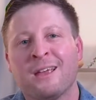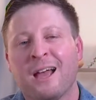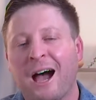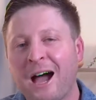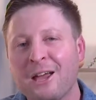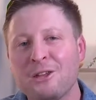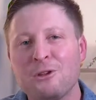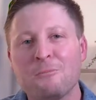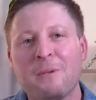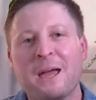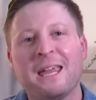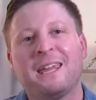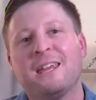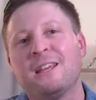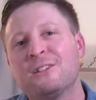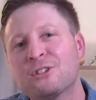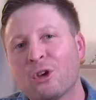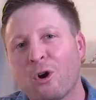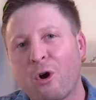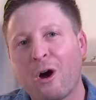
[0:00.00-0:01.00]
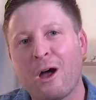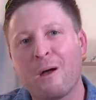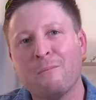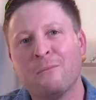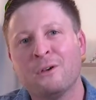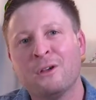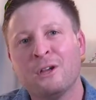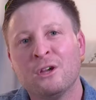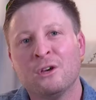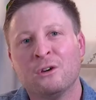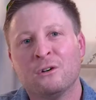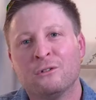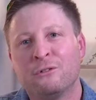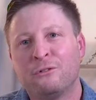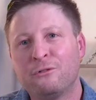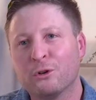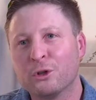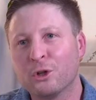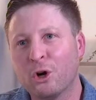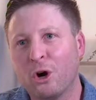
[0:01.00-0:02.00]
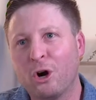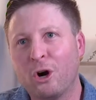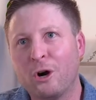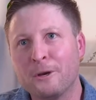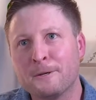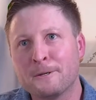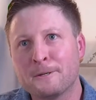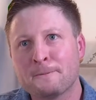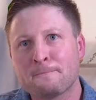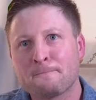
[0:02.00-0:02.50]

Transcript: Are you making time for God?